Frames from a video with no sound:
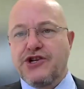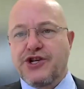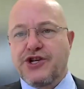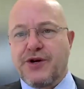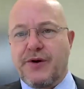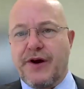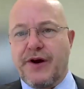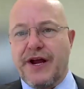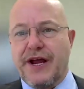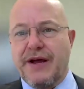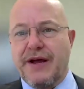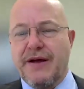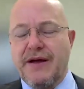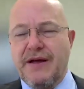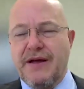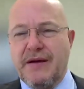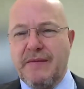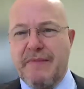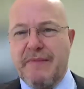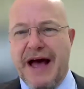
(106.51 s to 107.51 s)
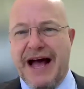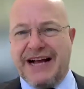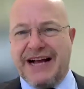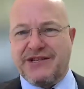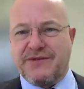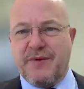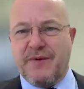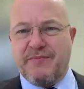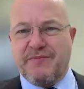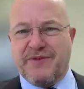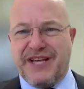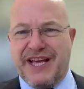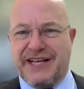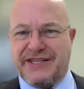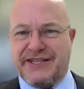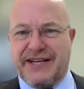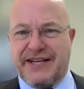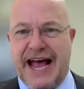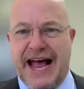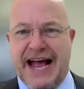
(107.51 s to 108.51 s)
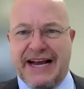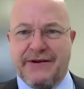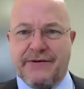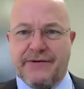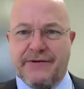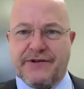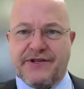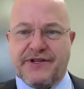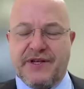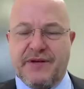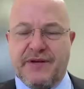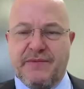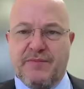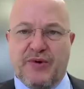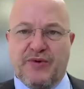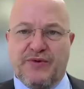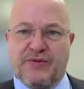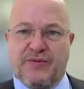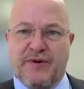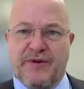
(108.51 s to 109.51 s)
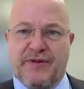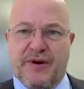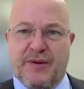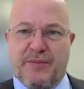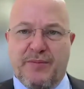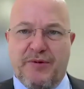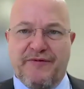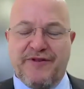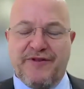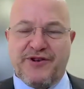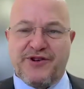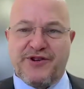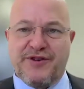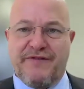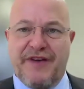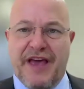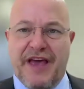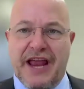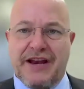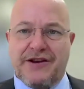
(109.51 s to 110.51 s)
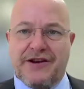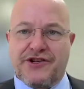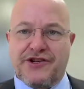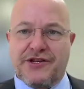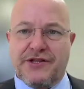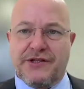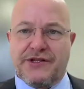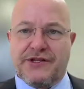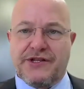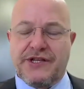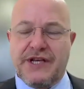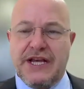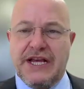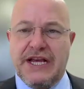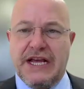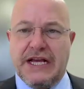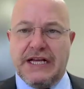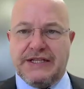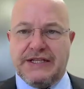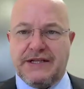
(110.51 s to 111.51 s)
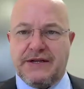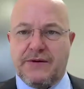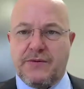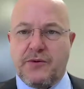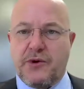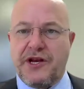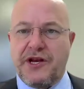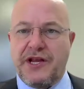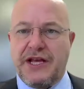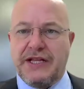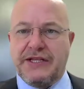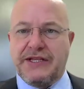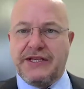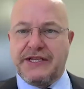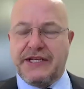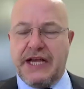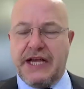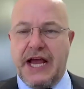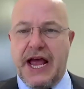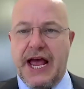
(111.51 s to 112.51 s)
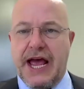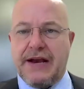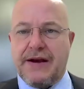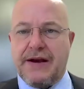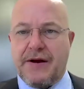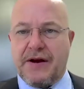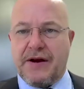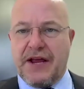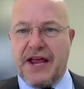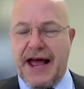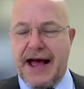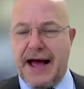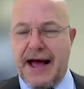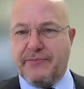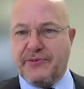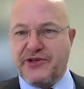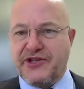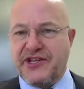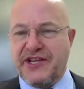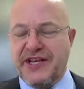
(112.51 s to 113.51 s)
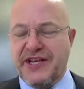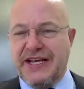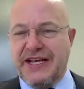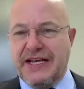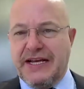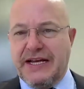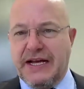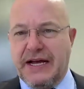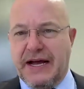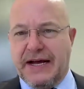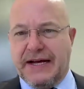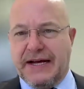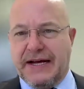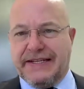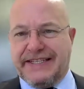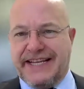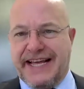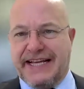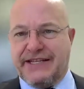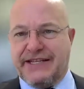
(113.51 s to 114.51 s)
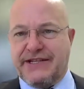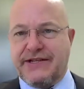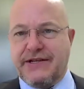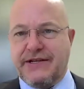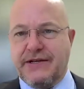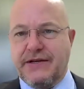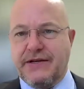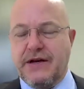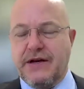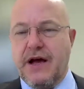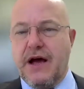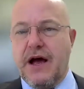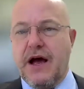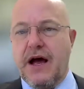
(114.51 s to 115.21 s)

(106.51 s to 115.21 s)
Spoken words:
ensuring maximum test accuracy, both with our provision of antigens as ingredients and our QAPs test